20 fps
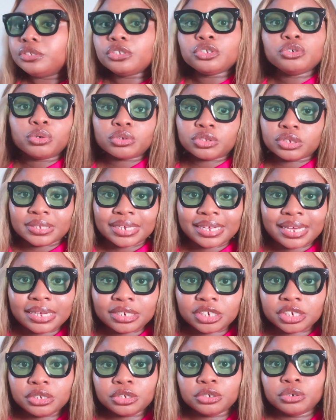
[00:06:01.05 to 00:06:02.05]
Go to the
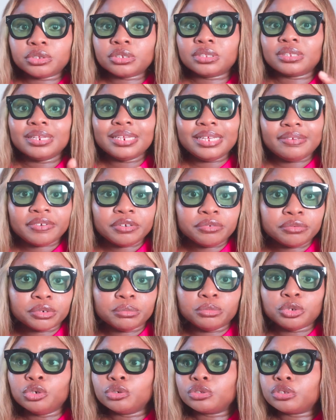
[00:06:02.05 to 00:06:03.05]
kitchen, go to the living
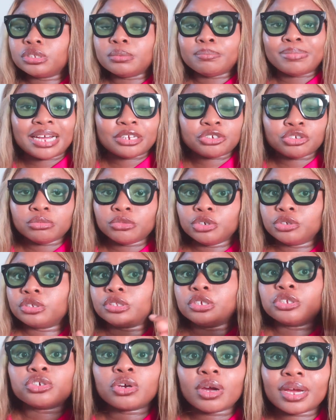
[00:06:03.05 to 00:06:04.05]
room, go to the bathroom, go to
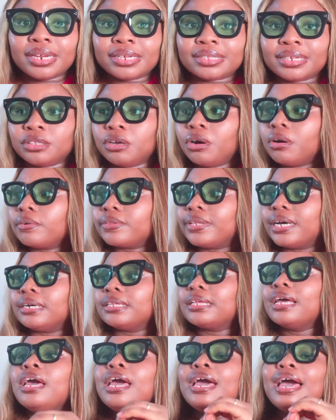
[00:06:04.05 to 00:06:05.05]
the toilet and all that.
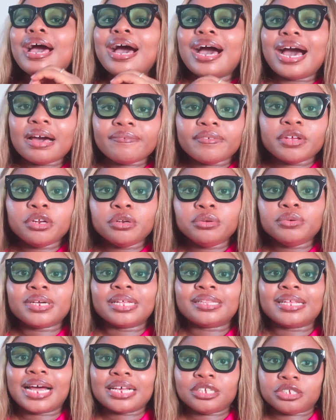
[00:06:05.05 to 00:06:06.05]
Have a look
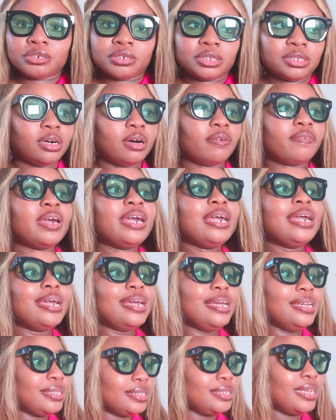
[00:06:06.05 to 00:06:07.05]
and ask yourself,
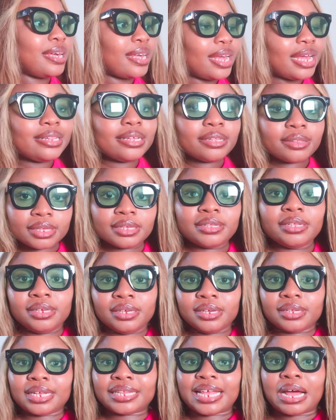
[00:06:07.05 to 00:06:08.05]
is there anything
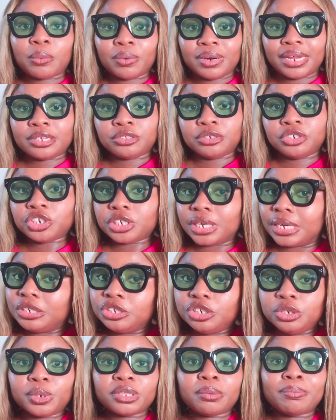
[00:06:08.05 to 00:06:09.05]
here that I would like to change?
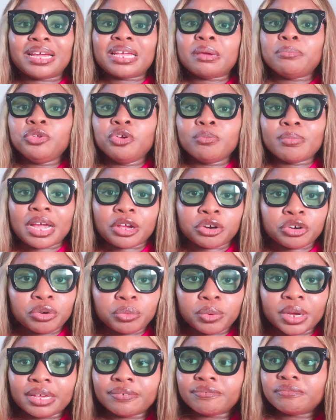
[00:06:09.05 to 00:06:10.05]
Do you want to buy a new
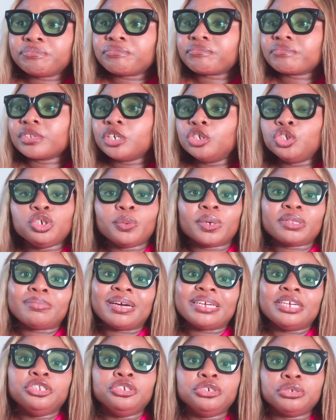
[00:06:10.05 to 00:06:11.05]
microwave? Do you want to buy
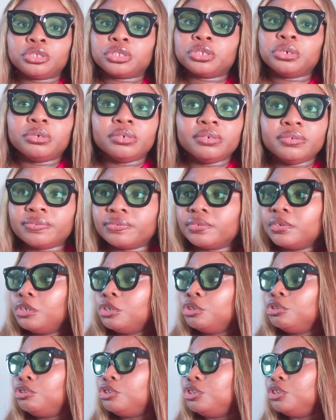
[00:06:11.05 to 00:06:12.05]
a new stove?
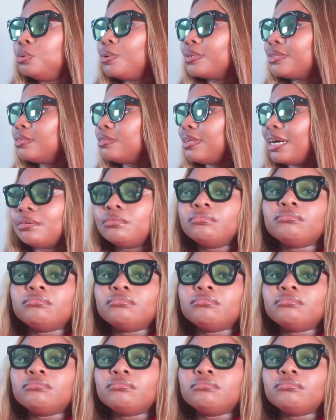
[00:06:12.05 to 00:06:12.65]
Do you want to...